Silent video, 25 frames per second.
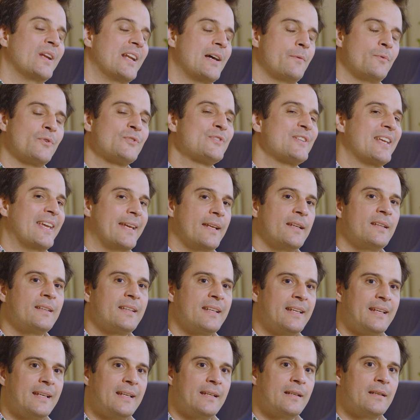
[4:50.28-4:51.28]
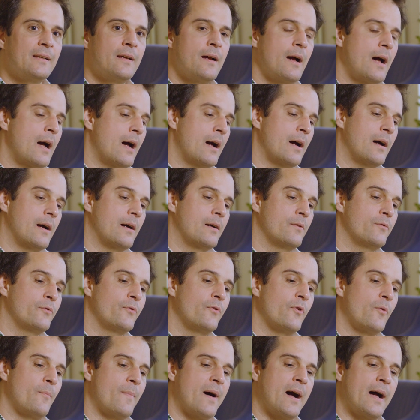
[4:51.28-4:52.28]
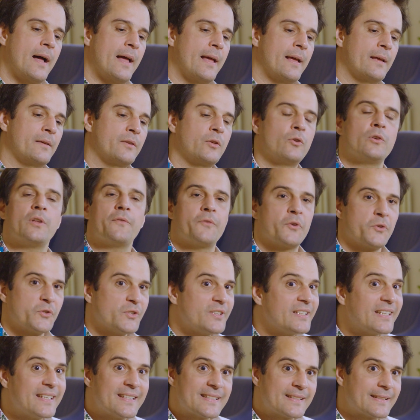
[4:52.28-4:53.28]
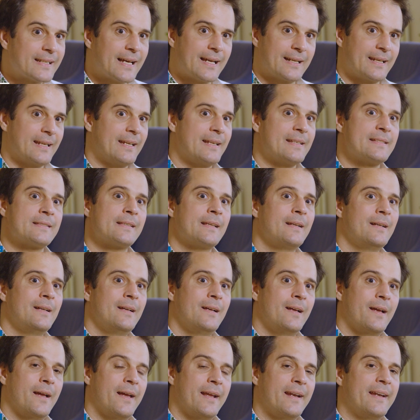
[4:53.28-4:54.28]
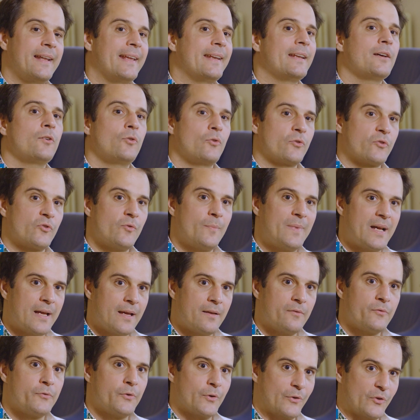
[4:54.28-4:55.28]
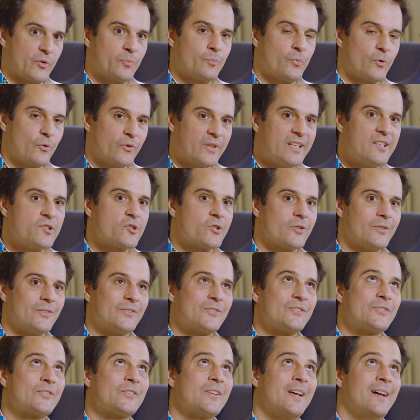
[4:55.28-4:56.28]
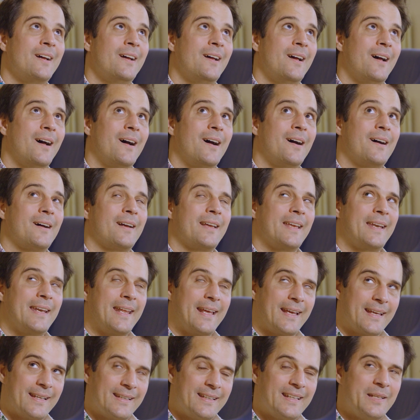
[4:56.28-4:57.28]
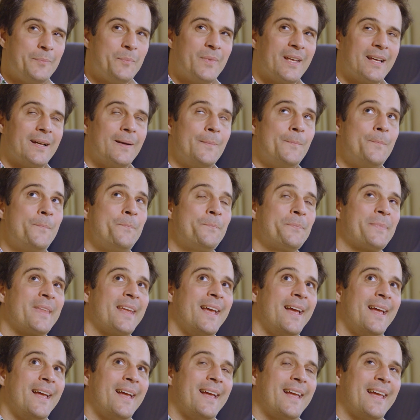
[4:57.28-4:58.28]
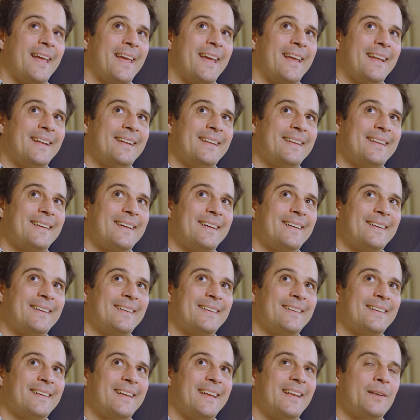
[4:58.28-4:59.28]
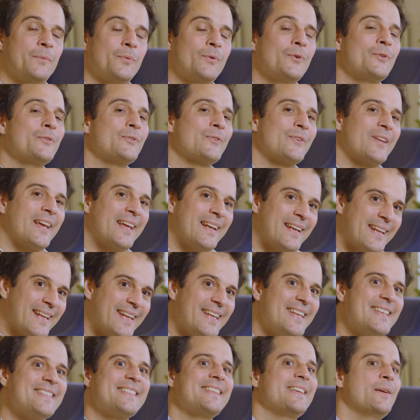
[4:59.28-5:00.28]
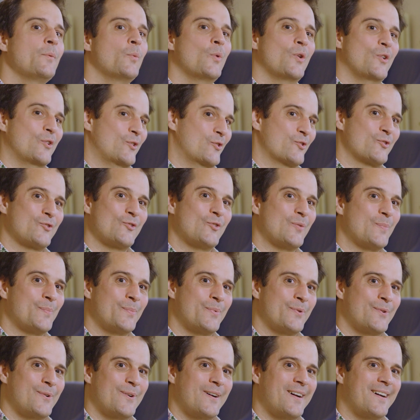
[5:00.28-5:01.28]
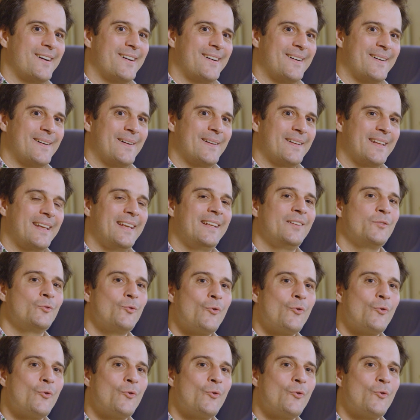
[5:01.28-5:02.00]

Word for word: when I was 18 uh, for my university studies and later also my first positions uh, in academia. And uh, it was an easy workshop uh, in